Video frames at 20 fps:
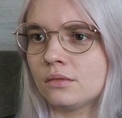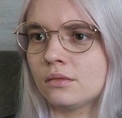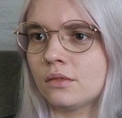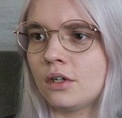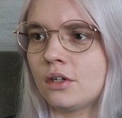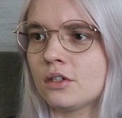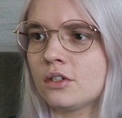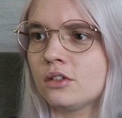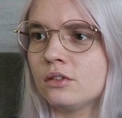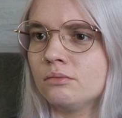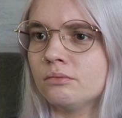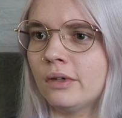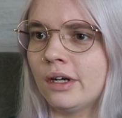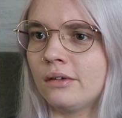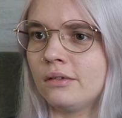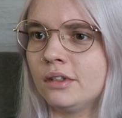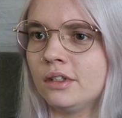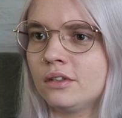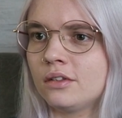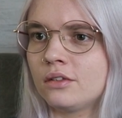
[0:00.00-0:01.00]
Aren't you
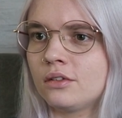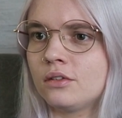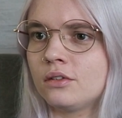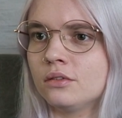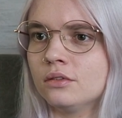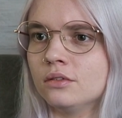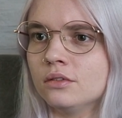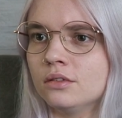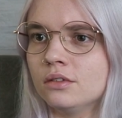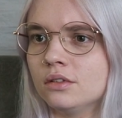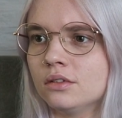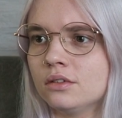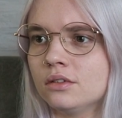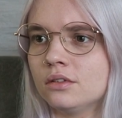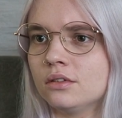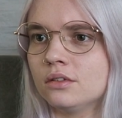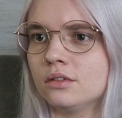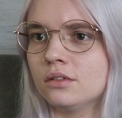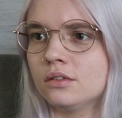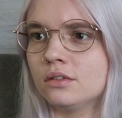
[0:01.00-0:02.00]
married to
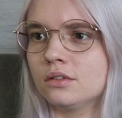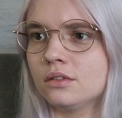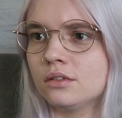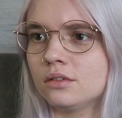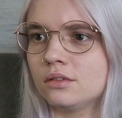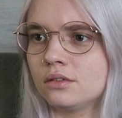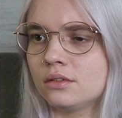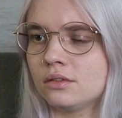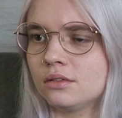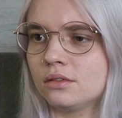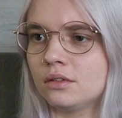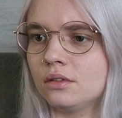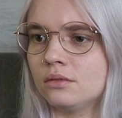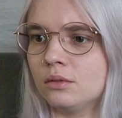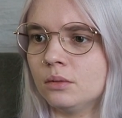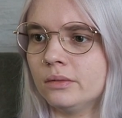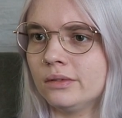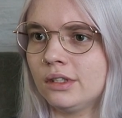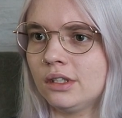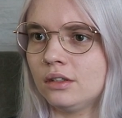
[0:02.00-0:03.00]
a
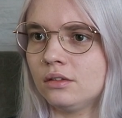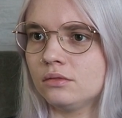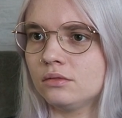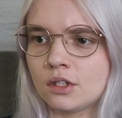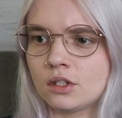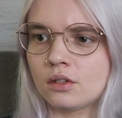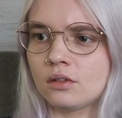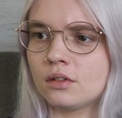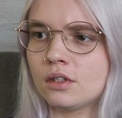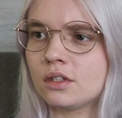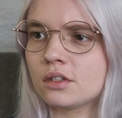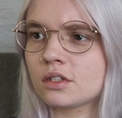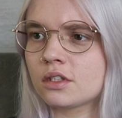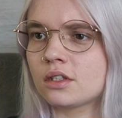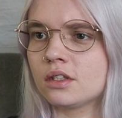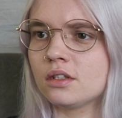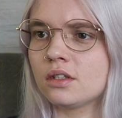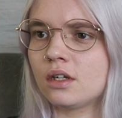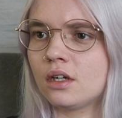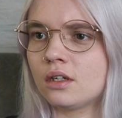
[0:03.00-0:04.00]
woman now? So they're
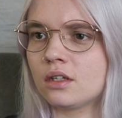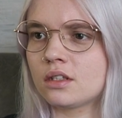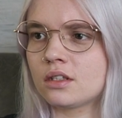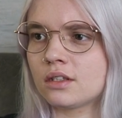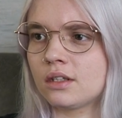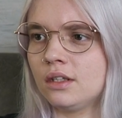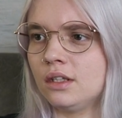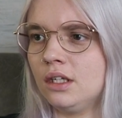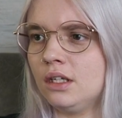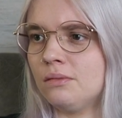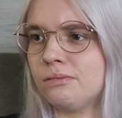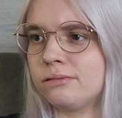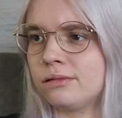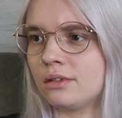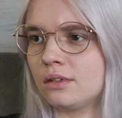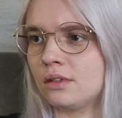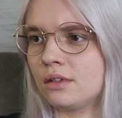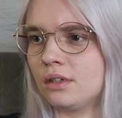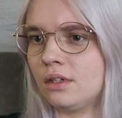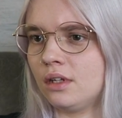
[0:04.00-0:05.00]
still gonna sleep
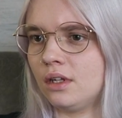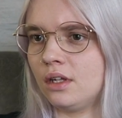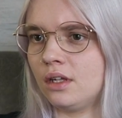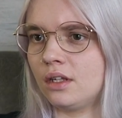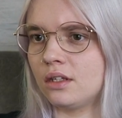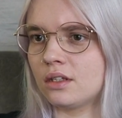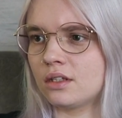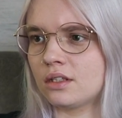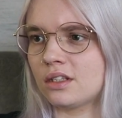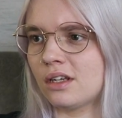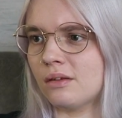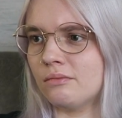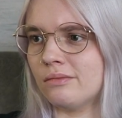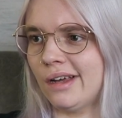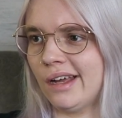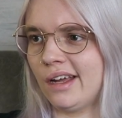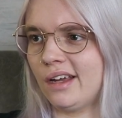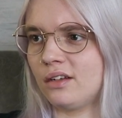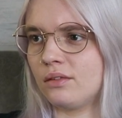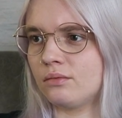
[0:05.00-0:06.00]
in the same
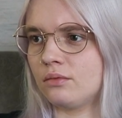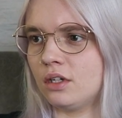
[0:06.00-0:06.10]
bed